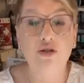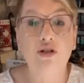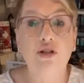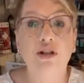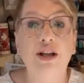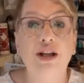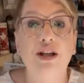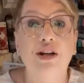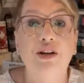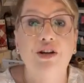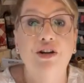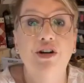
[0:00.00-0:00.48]
little
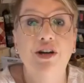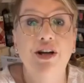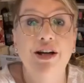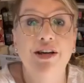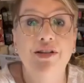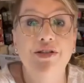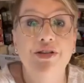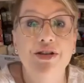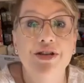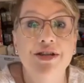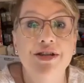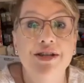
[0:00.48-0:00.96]
glitter
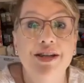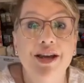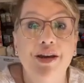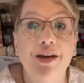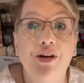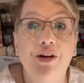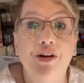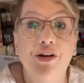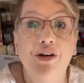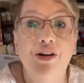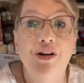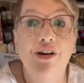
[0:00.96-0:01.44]
in the
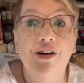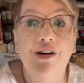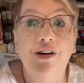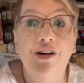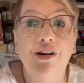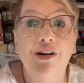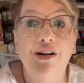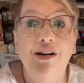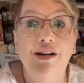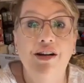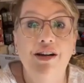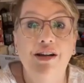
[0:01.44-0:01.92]
center
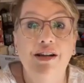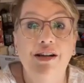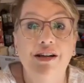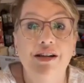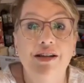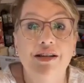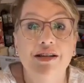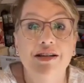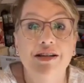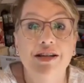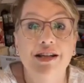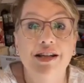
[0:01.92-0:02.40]

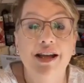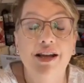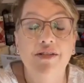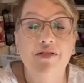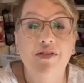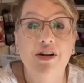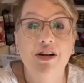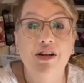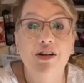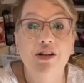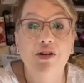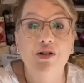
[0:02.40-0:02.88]
to
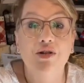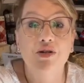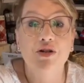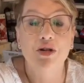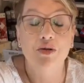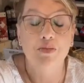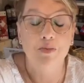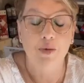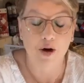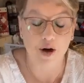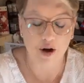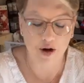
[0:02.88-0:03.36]
give it a little
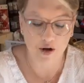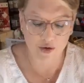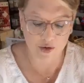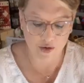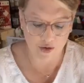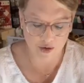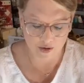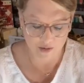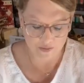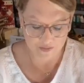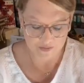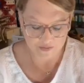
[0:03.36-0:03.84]

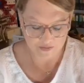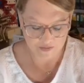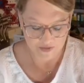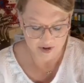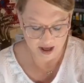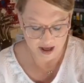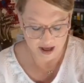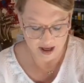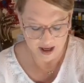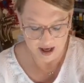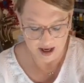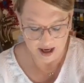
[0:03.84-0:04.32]
sparkle.
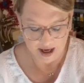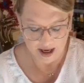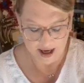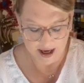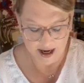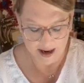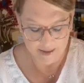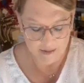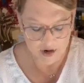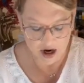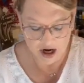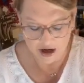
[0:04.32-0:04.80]

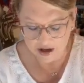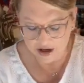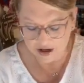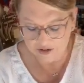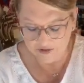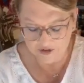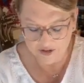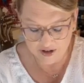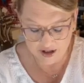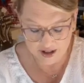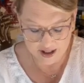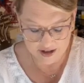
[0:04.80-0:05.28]
And I'm not
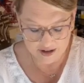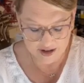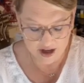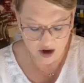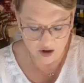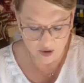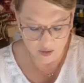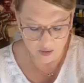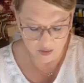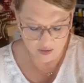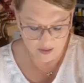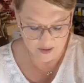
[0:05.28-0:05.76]
going to fill in
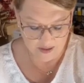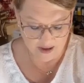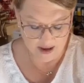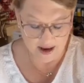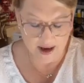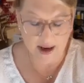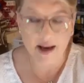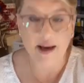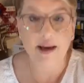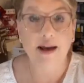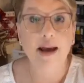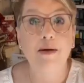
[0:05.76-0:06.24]
the whole
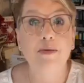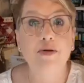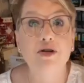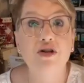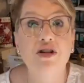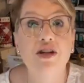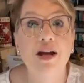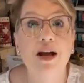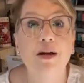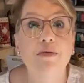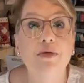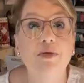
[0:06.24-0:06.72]
thing. How
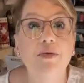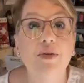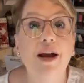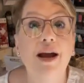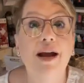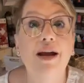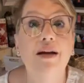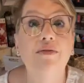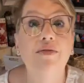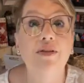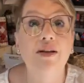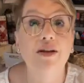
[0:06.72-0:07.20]
much time do
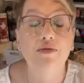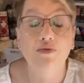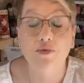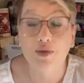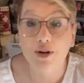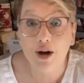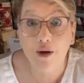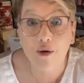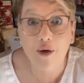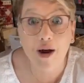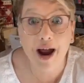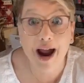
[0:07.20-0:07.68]
we have
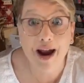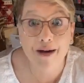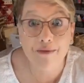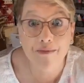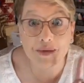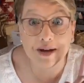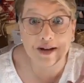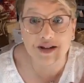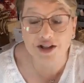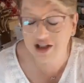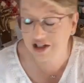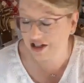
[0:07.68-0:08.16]
left? We don't
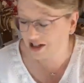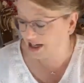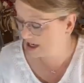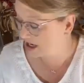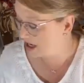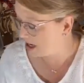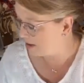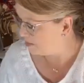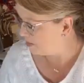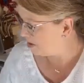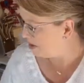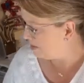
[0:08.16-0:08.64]
have but just a
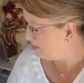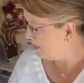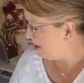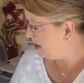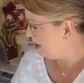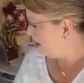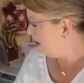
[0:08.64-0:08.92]
couple